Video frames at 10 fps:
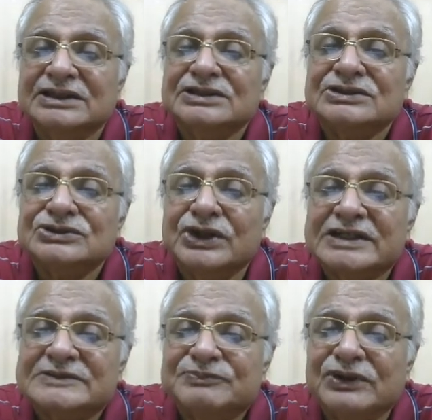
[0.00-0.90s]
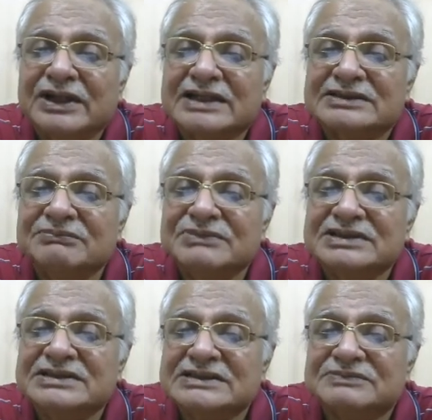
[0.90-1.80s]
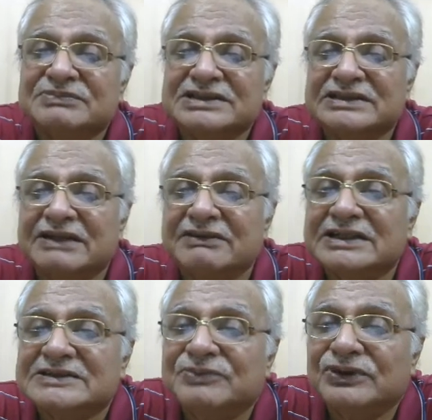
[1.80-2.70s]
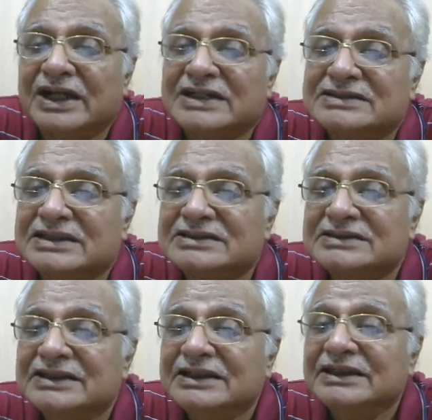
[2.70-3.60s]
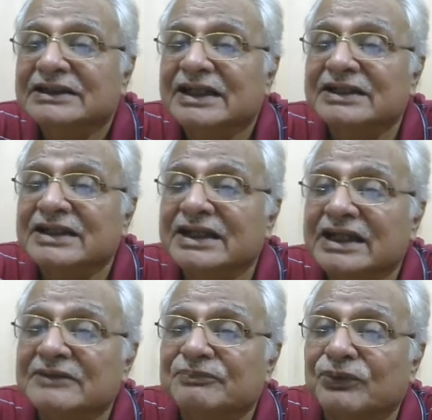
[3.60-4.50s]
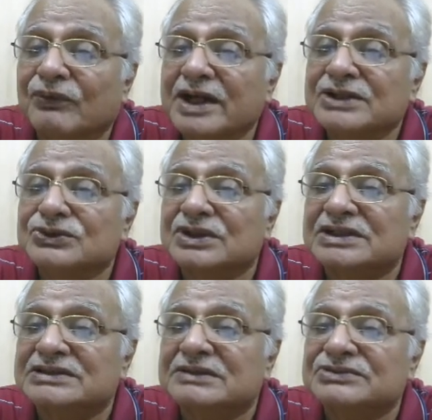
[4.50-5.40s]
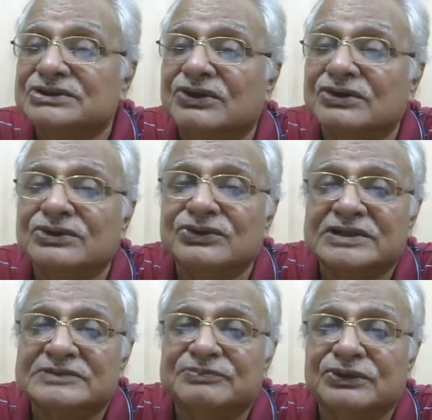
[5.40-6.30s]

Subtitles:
So, export license, business must have an export license that they can provide to customs in order to export